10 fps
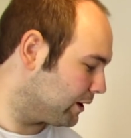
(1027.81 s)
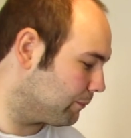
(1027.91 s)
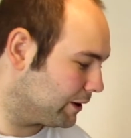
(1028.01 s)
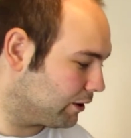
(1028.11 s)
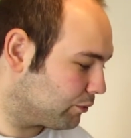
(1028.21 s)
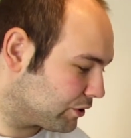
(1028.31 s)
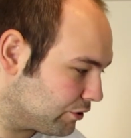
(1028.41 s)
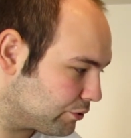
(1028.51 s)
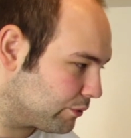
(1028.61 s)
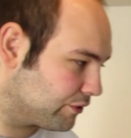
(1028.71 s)
I mean, I was
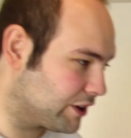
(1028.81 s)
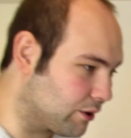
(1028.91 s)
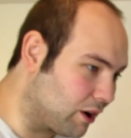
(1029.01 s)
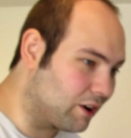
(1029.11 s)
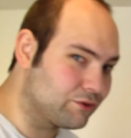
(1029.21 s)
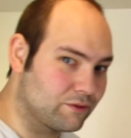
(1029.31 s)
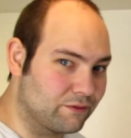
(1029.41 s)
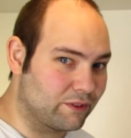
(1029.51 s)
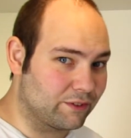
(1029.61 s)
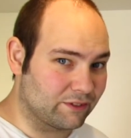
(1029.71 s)
going to do a video at
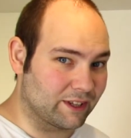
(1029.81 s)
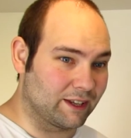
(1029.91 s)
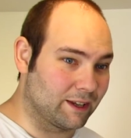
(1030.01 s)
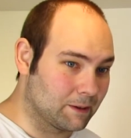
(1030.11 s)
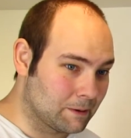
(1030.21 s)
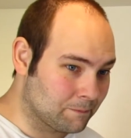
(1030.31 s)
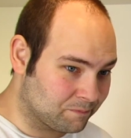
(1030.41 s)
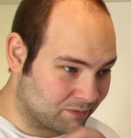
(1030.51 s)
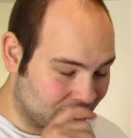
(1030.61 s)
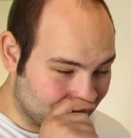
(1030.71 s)
150,
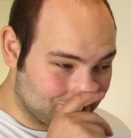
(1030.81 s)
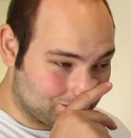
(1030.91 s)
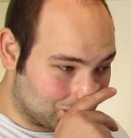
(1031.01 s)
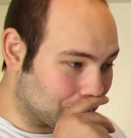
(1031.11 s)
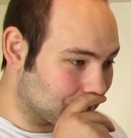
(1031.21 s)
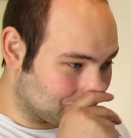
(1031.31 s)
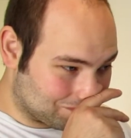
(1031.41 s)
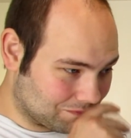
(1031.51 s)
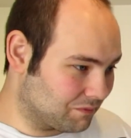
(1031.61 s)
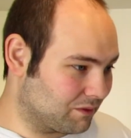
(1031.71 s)
but
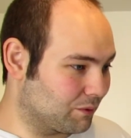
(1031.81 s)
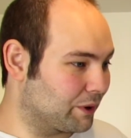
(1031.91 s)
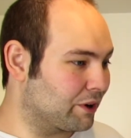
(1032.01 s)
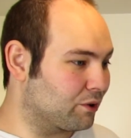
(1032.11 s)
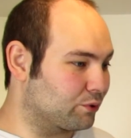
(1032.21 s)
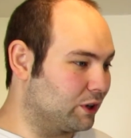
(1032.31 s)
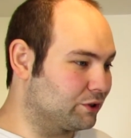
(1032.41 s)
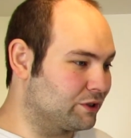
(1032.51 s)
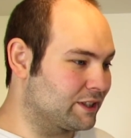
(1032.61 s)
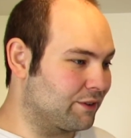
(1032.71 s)
when I got to
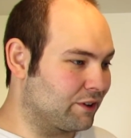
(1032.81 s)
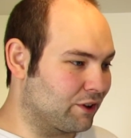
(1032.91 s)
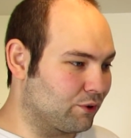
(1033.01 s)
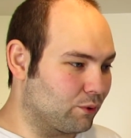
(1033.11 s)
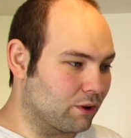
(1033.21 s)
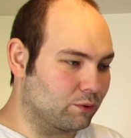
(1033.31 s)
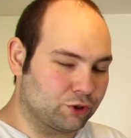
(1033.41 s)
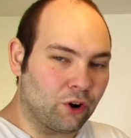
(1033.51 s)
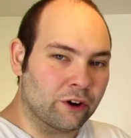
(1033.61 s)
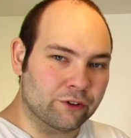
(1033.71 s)
170, I thought, well, I'll
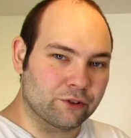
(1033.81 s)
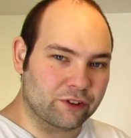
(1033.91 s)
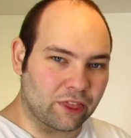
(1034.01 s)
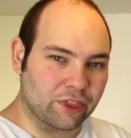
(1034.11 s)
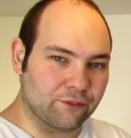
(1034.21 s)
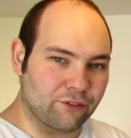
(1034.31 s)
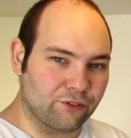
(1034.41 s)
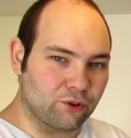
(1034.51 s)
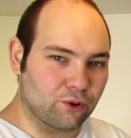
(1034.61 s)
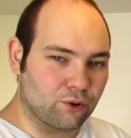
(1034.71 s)
try and do something
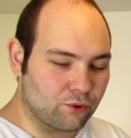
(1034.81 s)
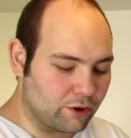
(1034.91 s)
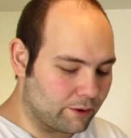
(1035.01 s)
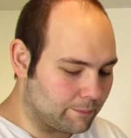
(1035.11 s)
for,